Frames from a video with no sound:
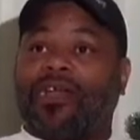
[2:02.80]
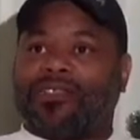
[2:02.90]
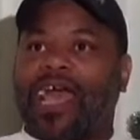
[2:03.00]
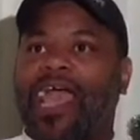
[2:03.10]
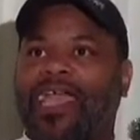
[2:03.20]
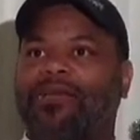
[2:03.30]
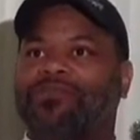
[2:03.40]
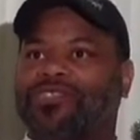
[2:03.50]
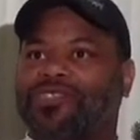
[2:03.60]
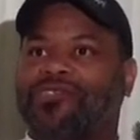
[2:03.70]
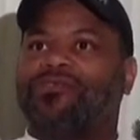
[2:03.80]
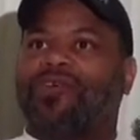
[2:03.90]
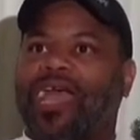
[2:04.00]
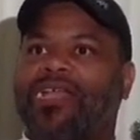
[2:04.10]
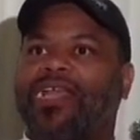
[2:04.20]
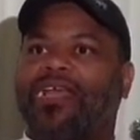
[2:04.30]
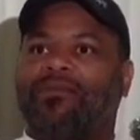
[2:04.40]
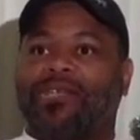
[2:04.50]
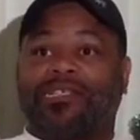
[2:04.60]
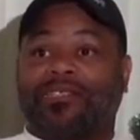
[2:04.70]
as I am to you right now, I
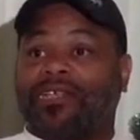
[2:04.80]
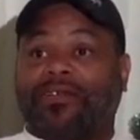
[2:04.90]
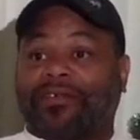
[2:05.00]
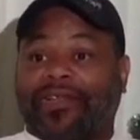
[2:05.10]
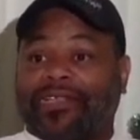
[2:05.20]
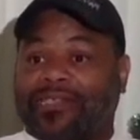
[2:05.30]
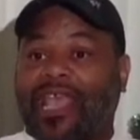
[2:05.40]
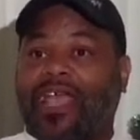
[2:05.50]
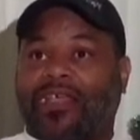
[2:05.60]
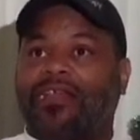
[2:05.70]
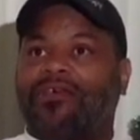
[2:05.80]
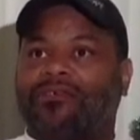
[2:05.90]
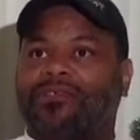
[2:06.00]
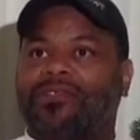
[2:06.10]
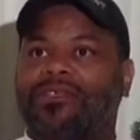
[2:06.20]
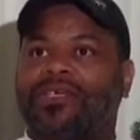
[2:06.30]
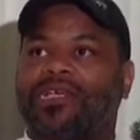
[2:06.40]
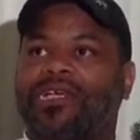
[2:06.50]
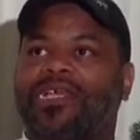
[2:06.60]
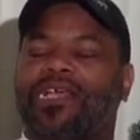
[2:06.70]
mean it's literally it's that close.
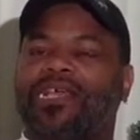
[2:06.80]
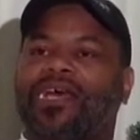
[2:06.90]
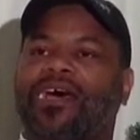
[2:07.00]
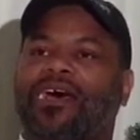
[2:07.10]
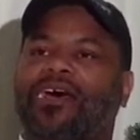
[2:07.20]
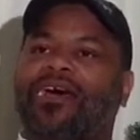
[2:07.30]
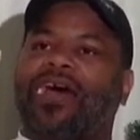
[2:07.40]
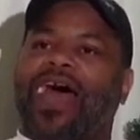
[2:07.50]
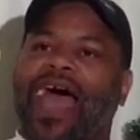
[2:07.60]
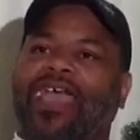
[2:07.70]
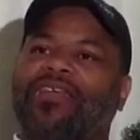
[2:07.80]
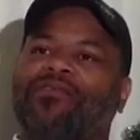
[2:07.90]
Uh, I can